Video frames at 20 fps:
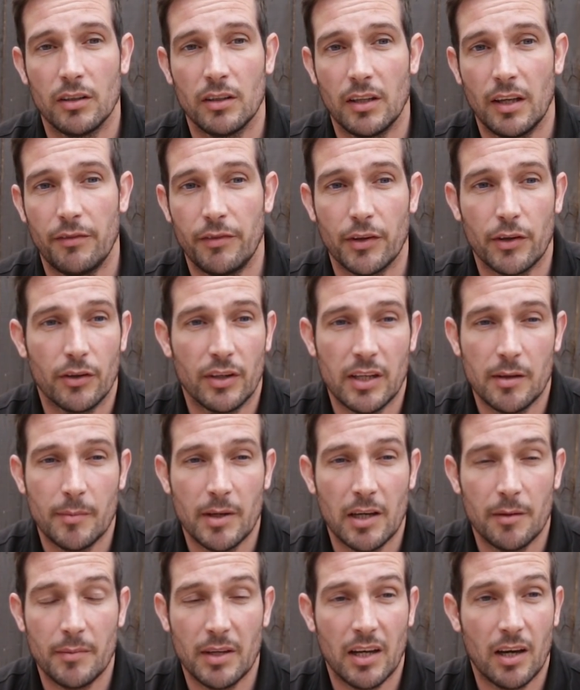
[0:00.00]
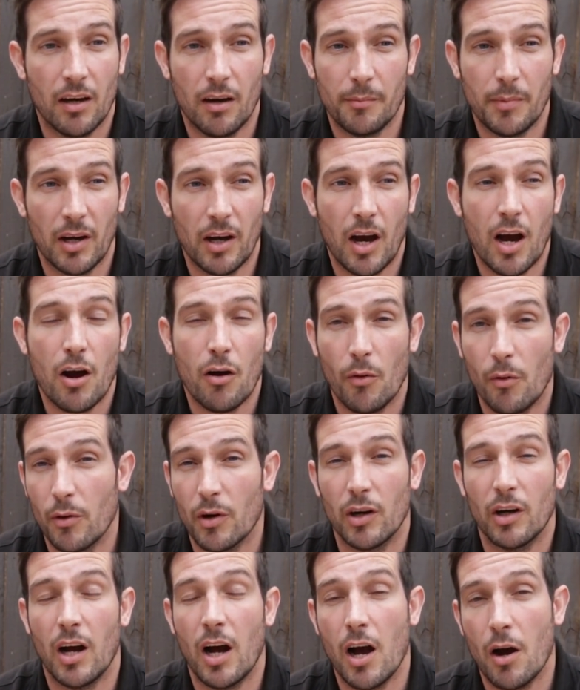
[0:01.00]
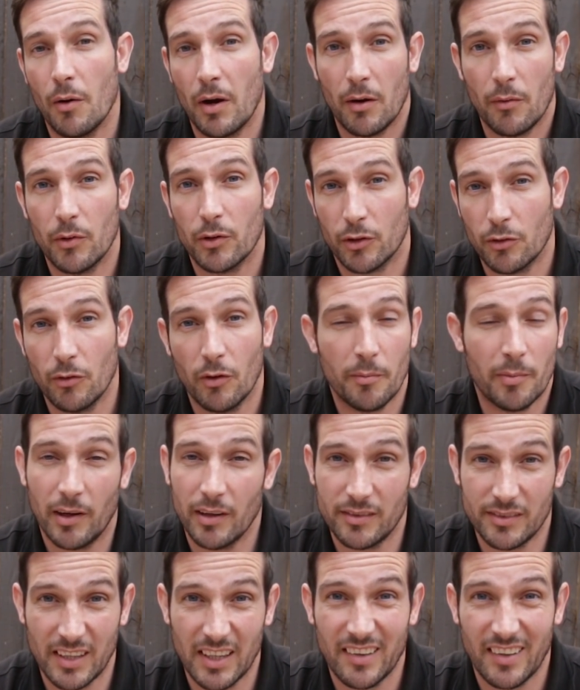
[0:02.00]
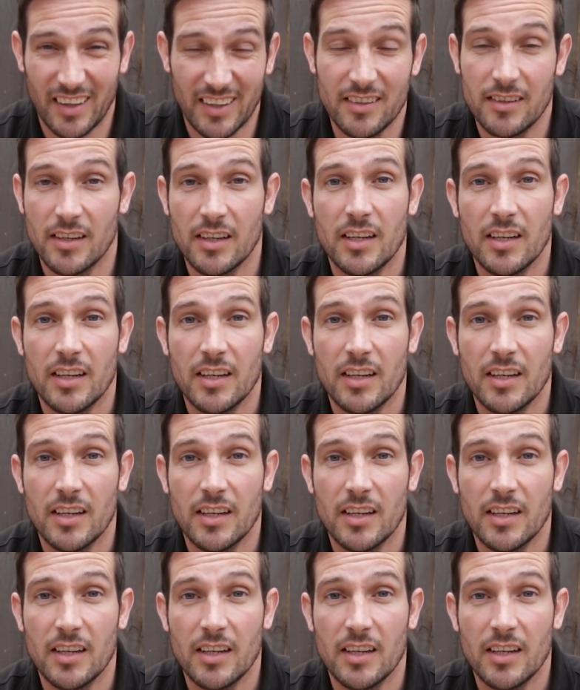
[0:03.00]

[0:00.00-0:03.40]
If you could email me about how I would go about it, then